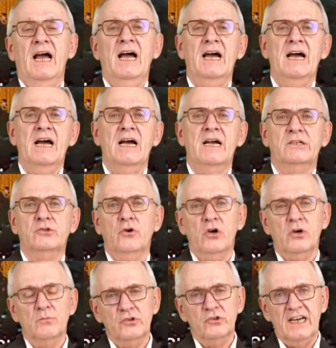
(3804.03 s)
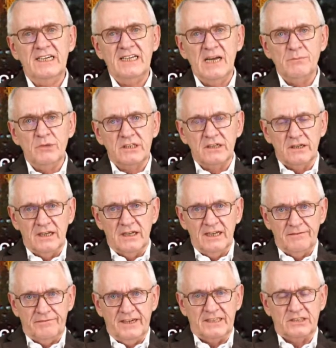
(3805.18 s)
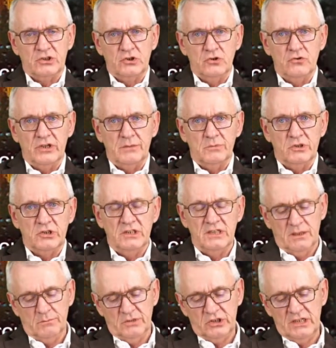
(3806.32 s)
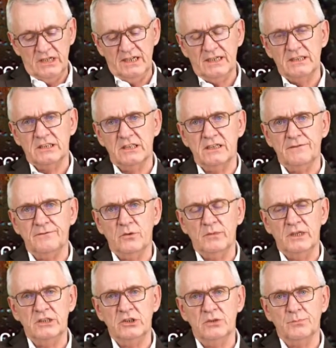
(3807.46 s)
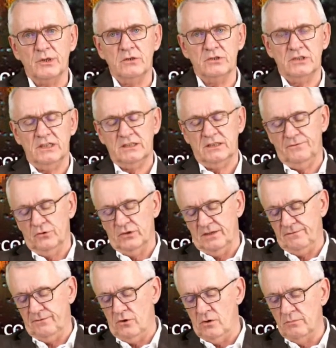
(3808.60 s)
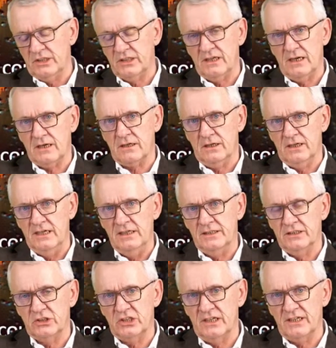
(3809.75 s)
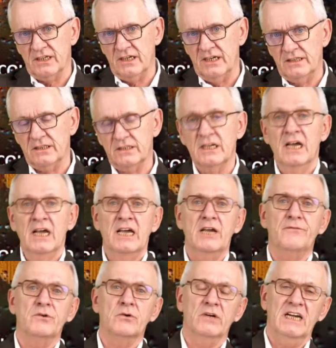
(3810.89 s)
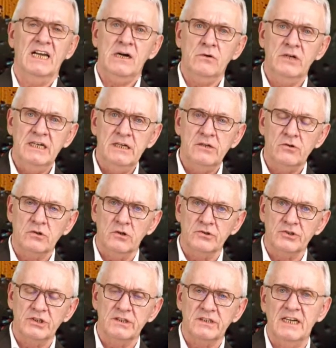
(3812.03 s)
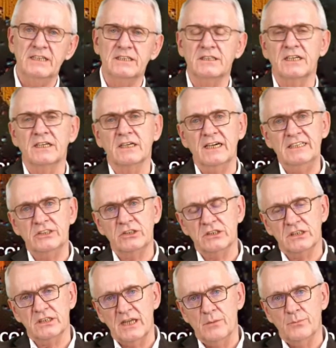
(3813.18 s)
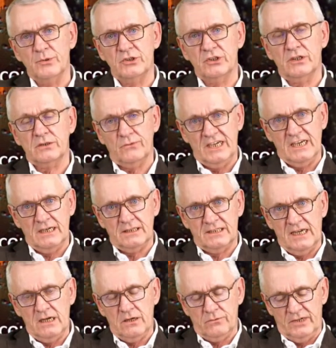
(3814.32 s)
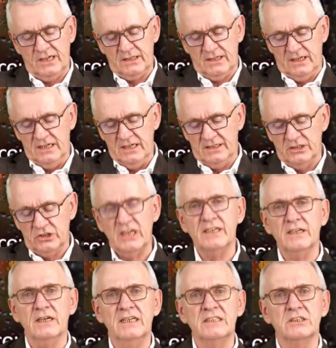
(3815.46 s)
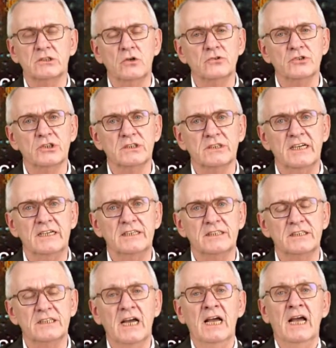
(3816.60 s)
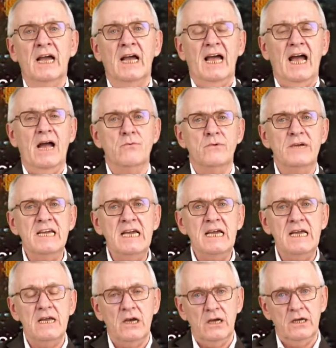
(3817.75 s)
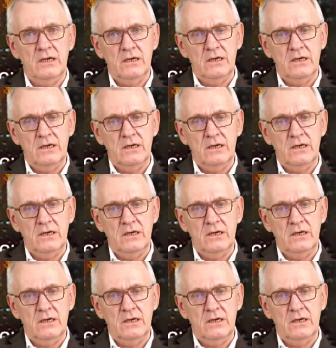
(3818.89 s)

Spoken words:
thermodynamical effects during machining. Machining is a deformation process. If you deform material, heat is generated. If you allow heat to concentrate, it increases the temperature where the heat is concentrated. And we